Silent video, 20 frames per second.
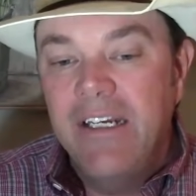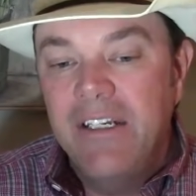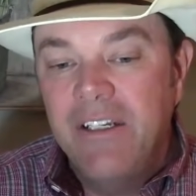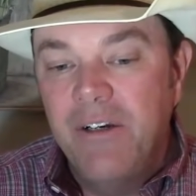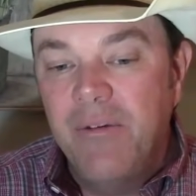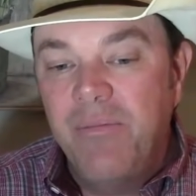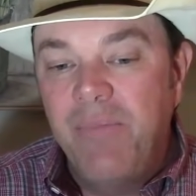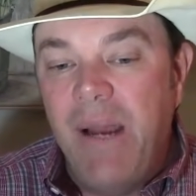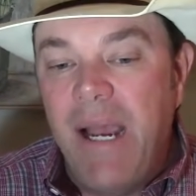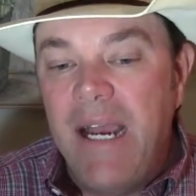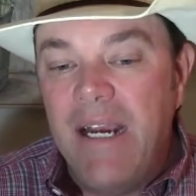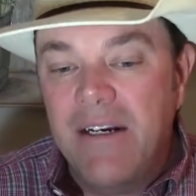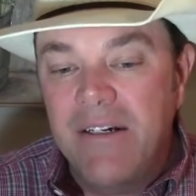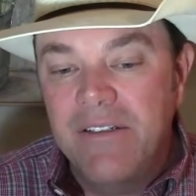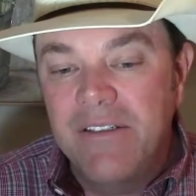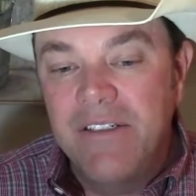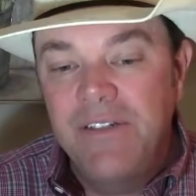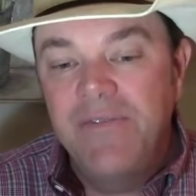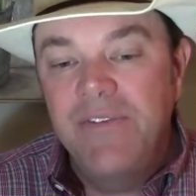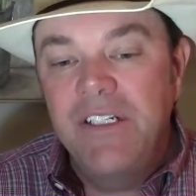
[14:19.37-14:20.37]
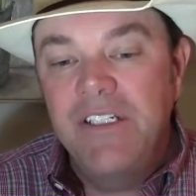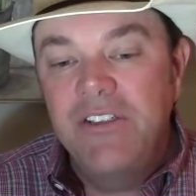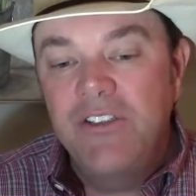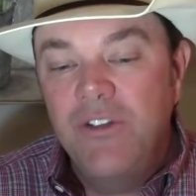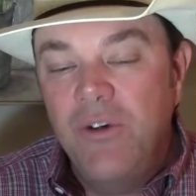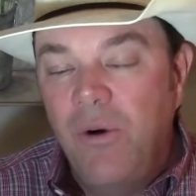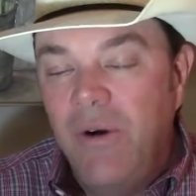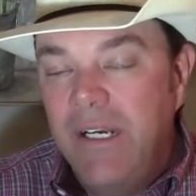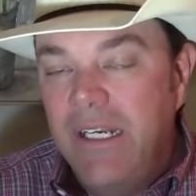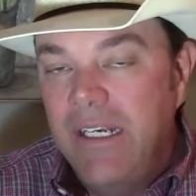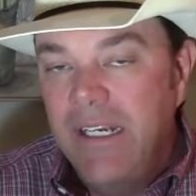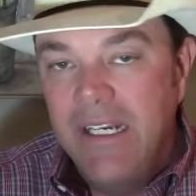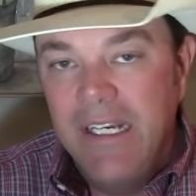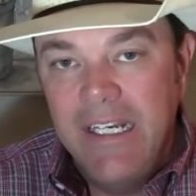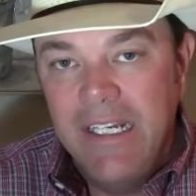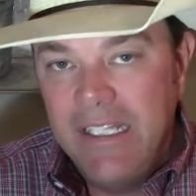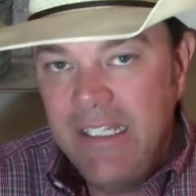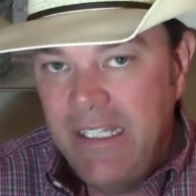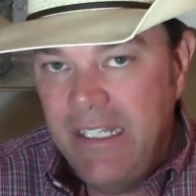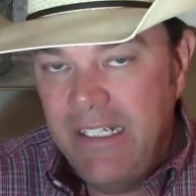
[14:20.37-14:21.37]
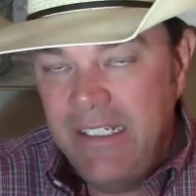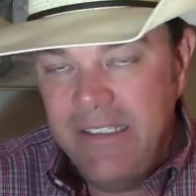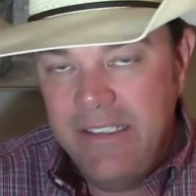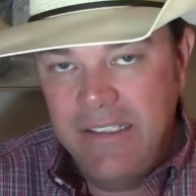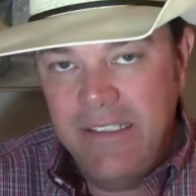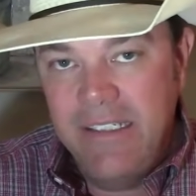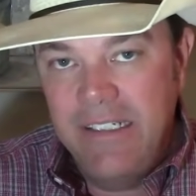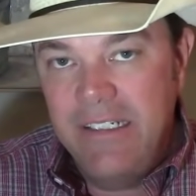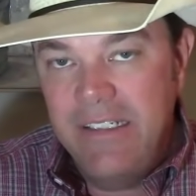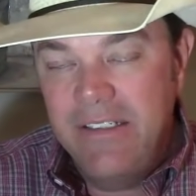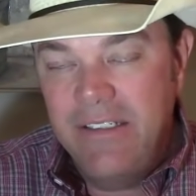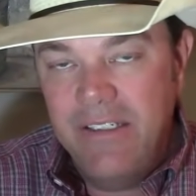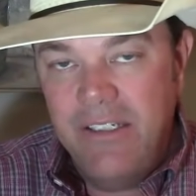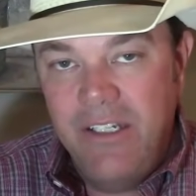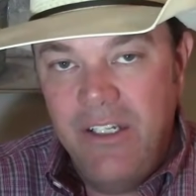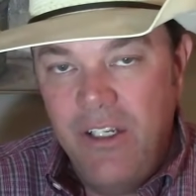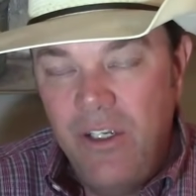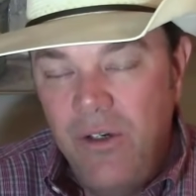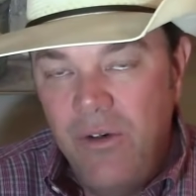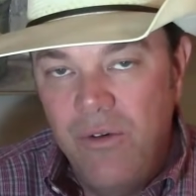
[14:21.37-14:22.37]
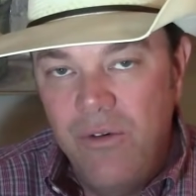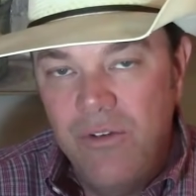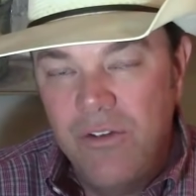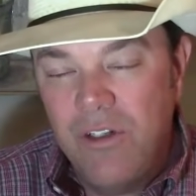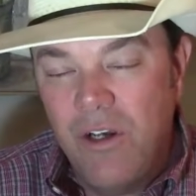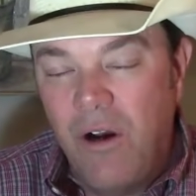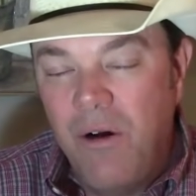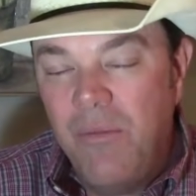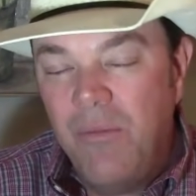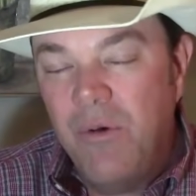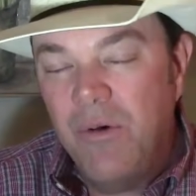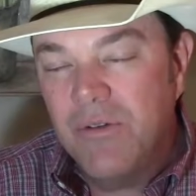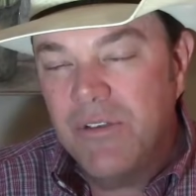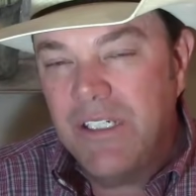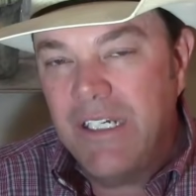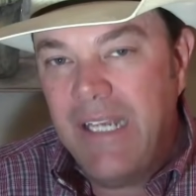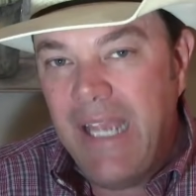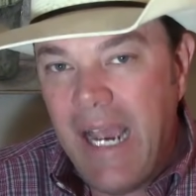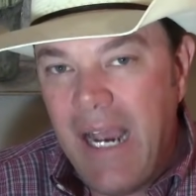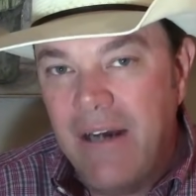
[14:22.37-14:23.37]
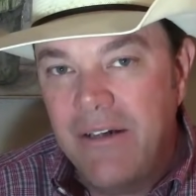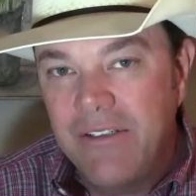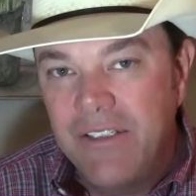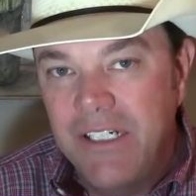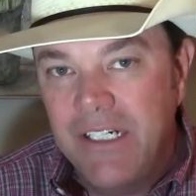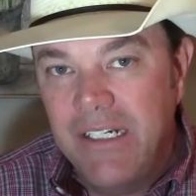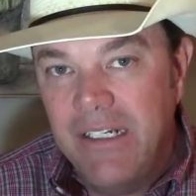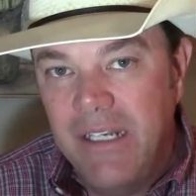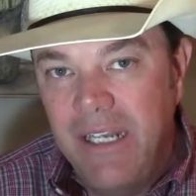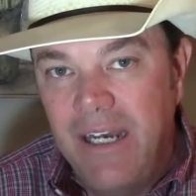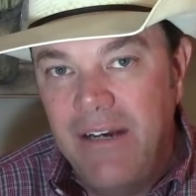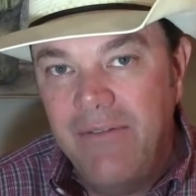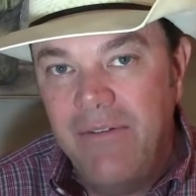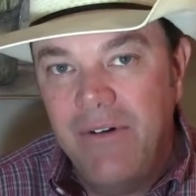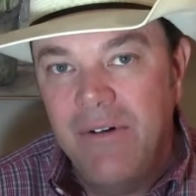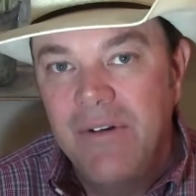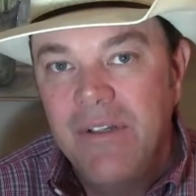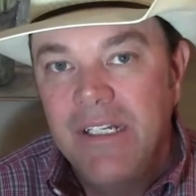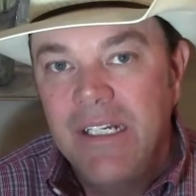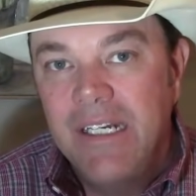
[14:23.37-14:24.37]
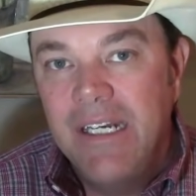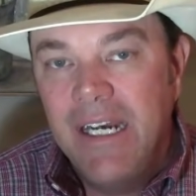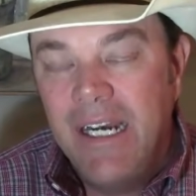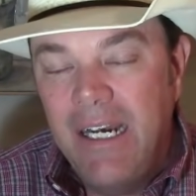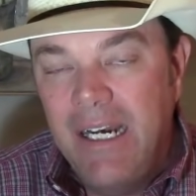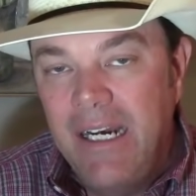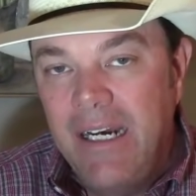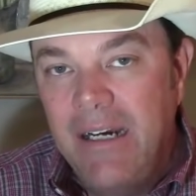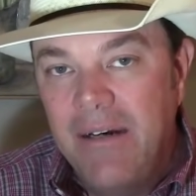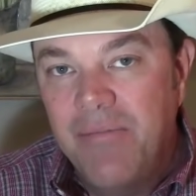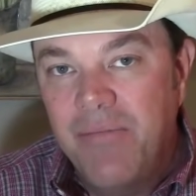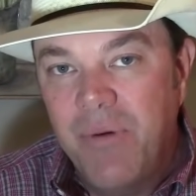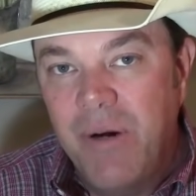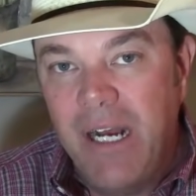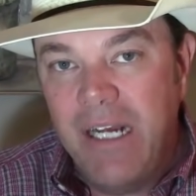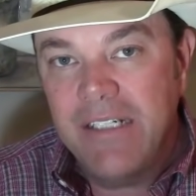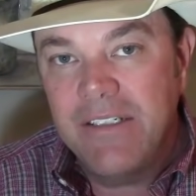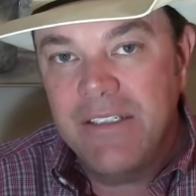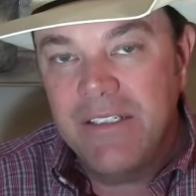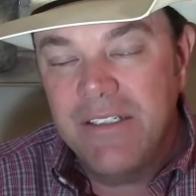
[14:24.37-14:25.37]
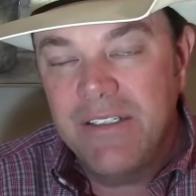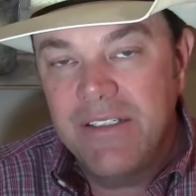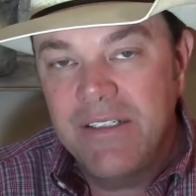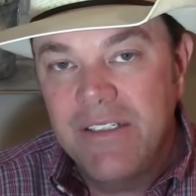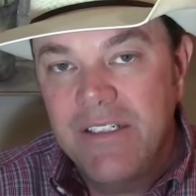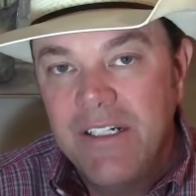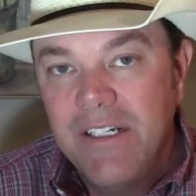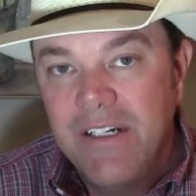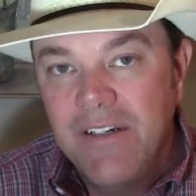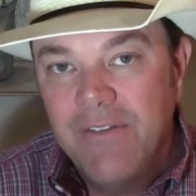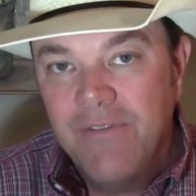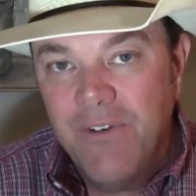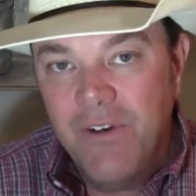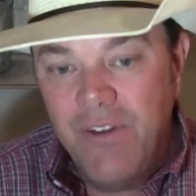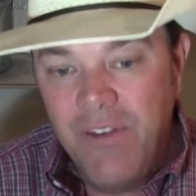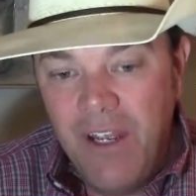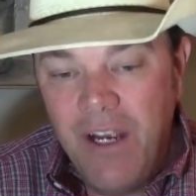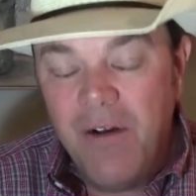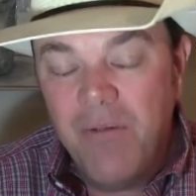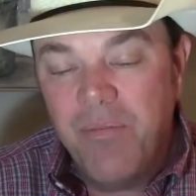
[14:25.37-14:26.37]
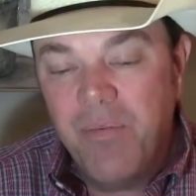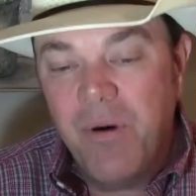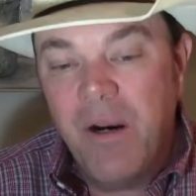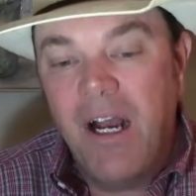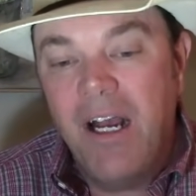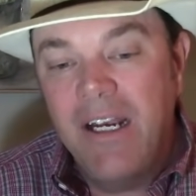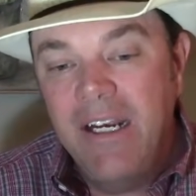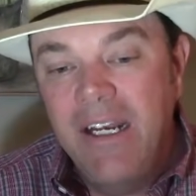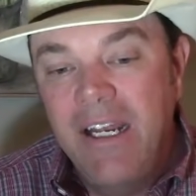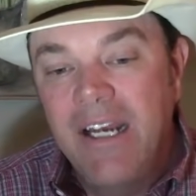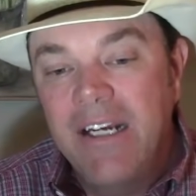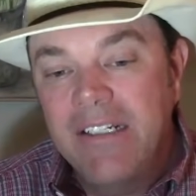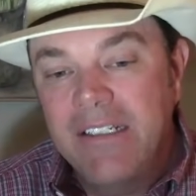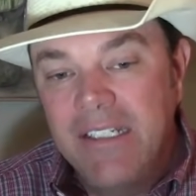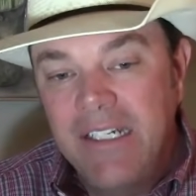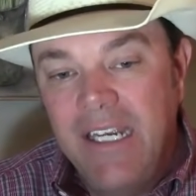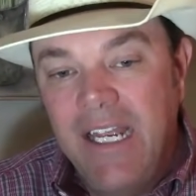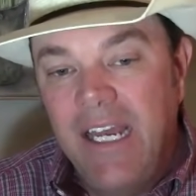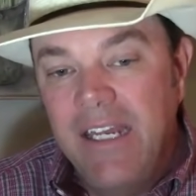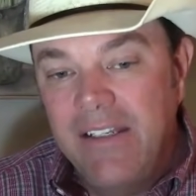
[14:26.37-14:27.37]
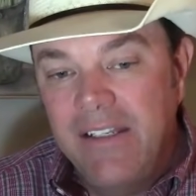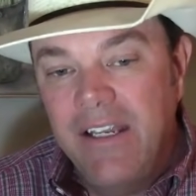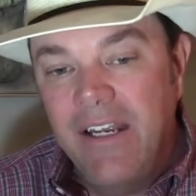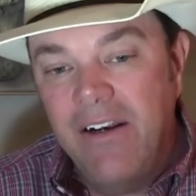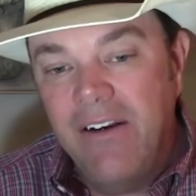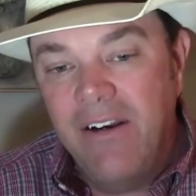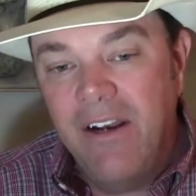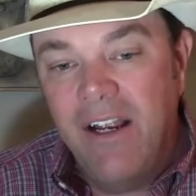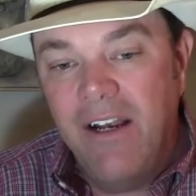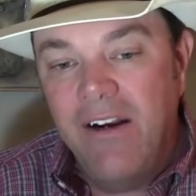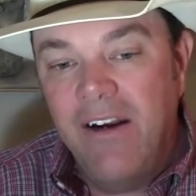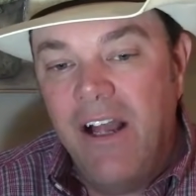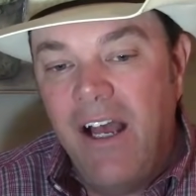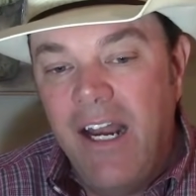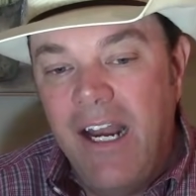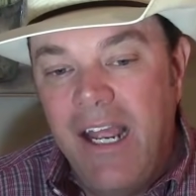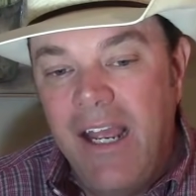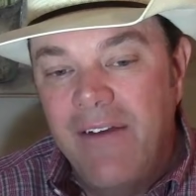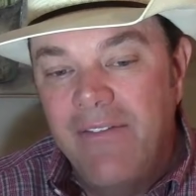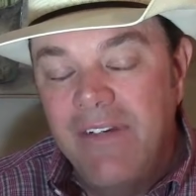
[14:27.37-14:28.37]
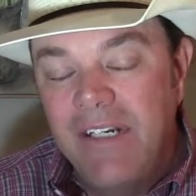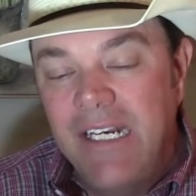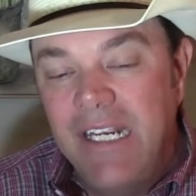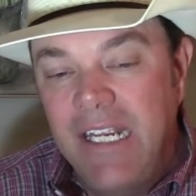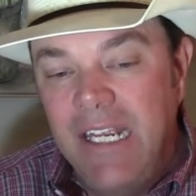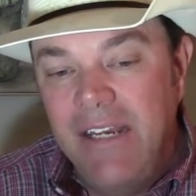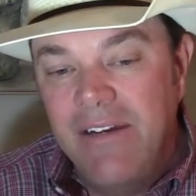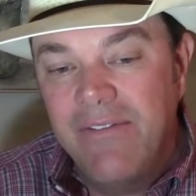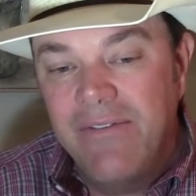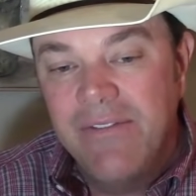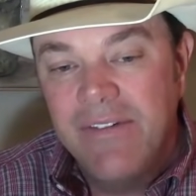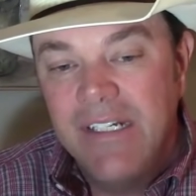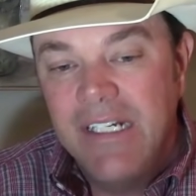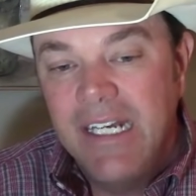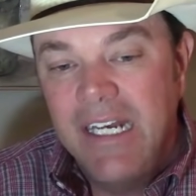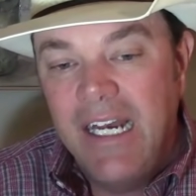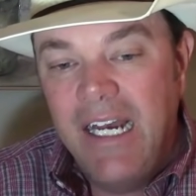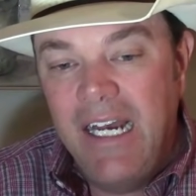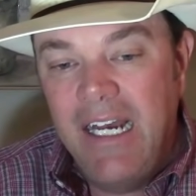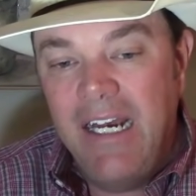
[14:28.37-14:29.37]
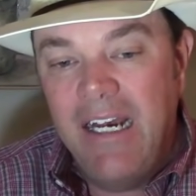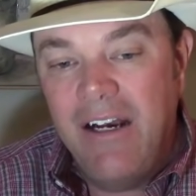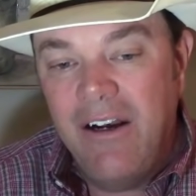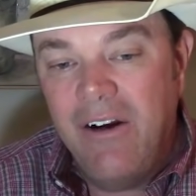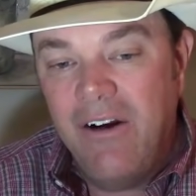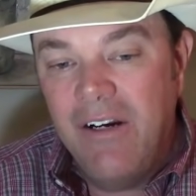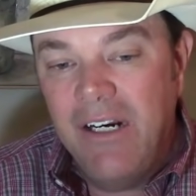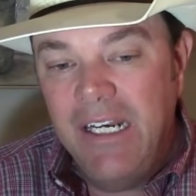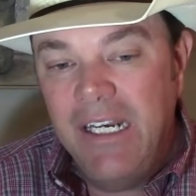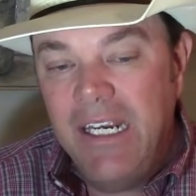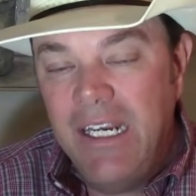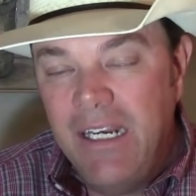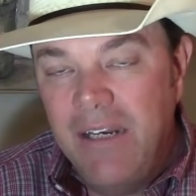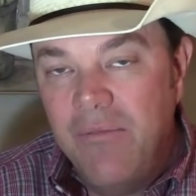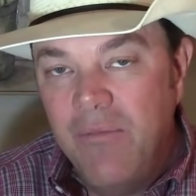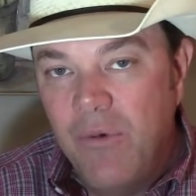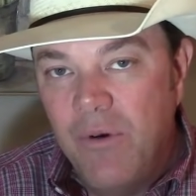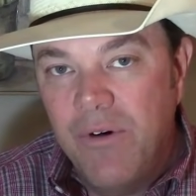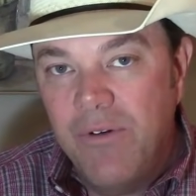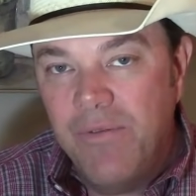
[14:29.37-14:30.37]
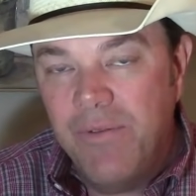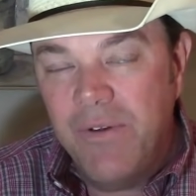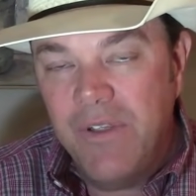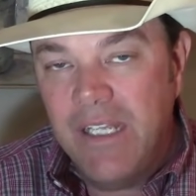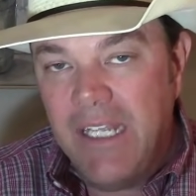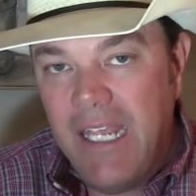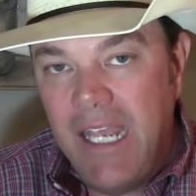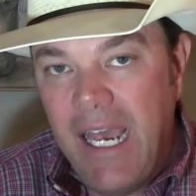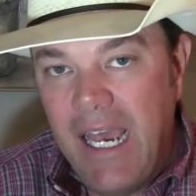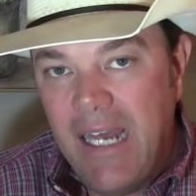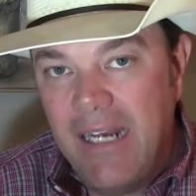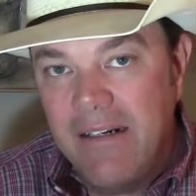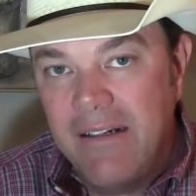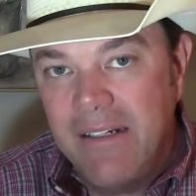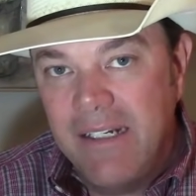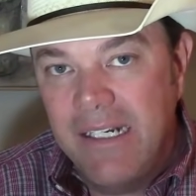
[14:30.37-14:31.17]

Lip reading: Your packers have enjoyed these huge, almost gouging level prices for their product, yet they're not having to give hardly any more for the cattle.